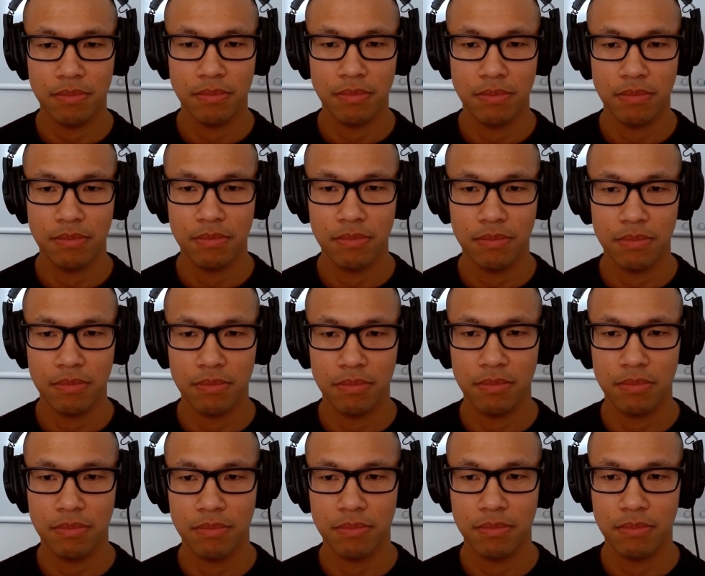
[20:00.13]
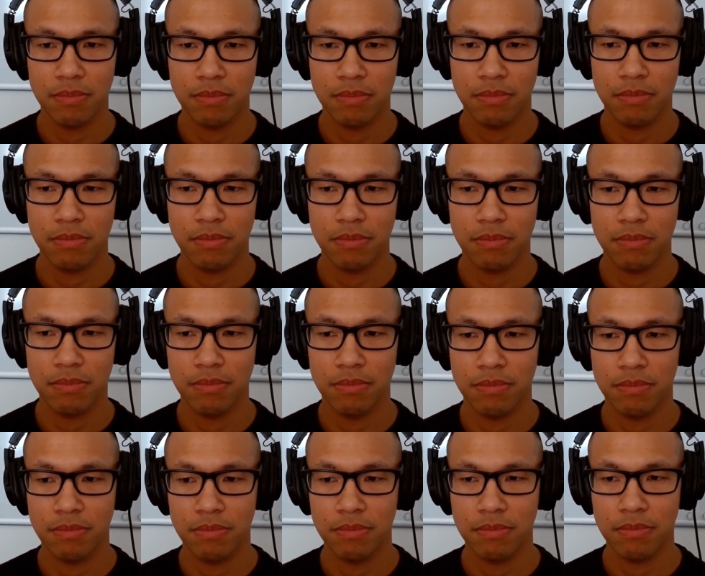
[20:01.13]

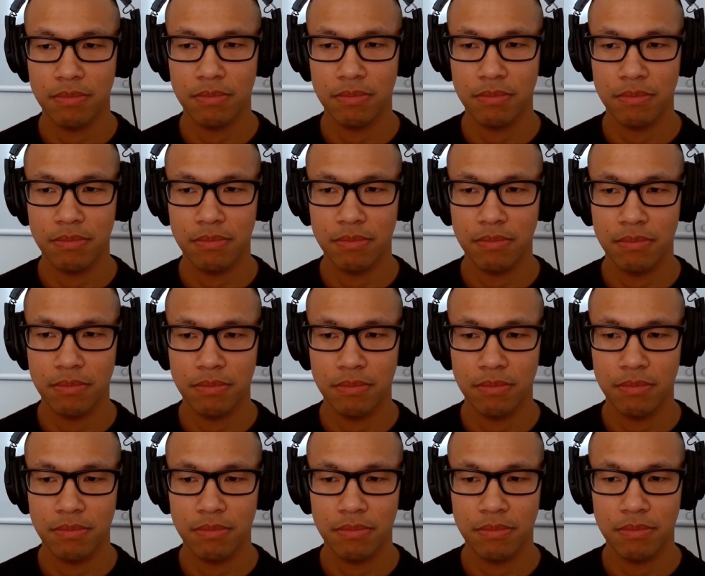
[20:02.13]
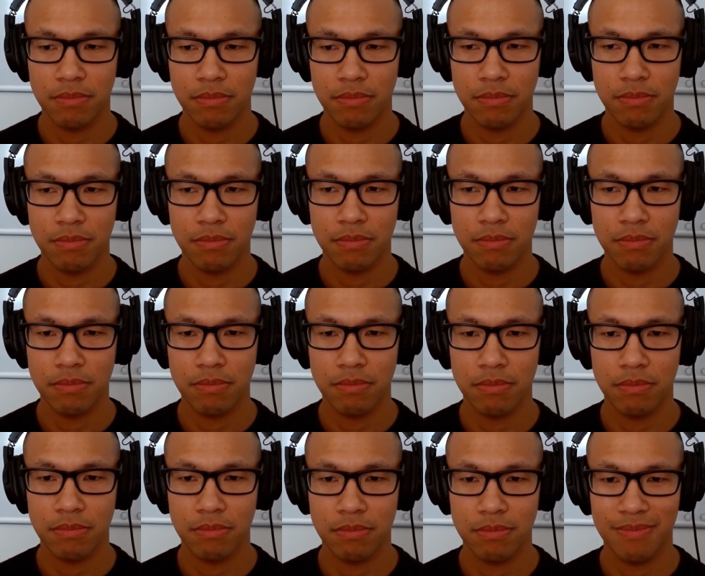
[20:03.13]

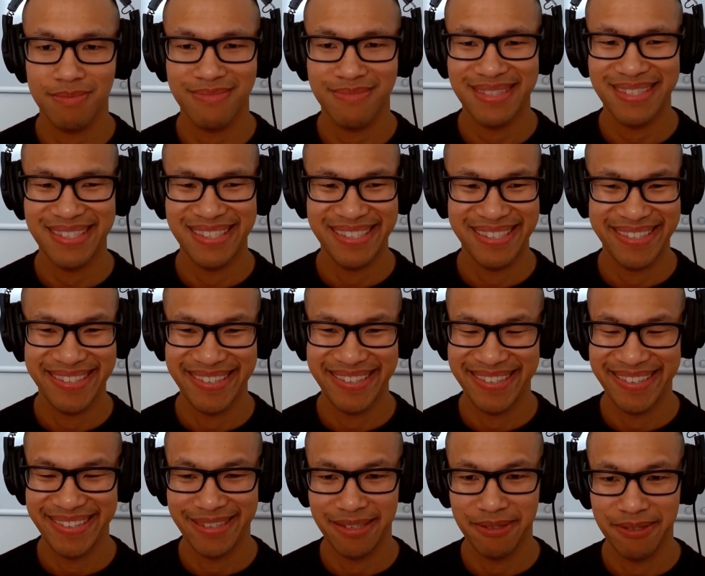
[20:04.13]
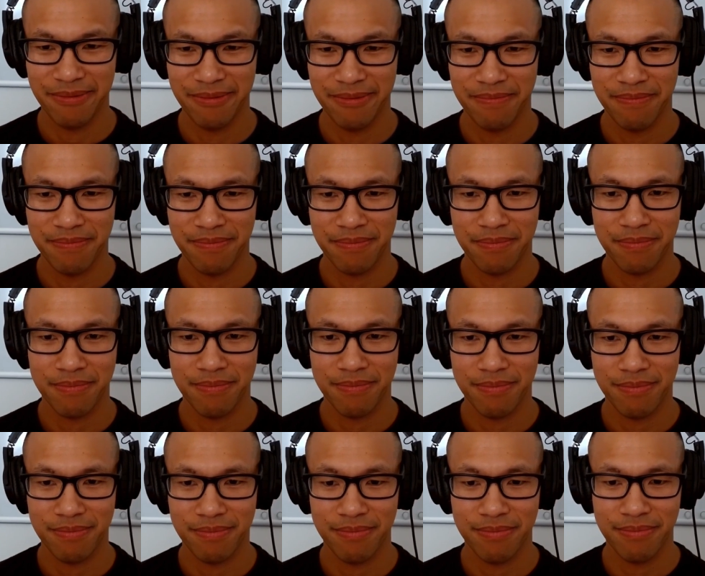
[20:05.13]

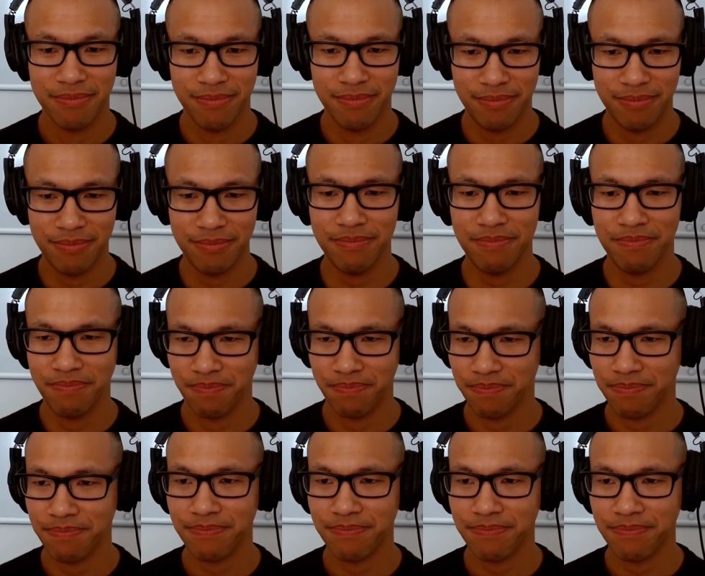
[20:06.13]
This person isn't speaking.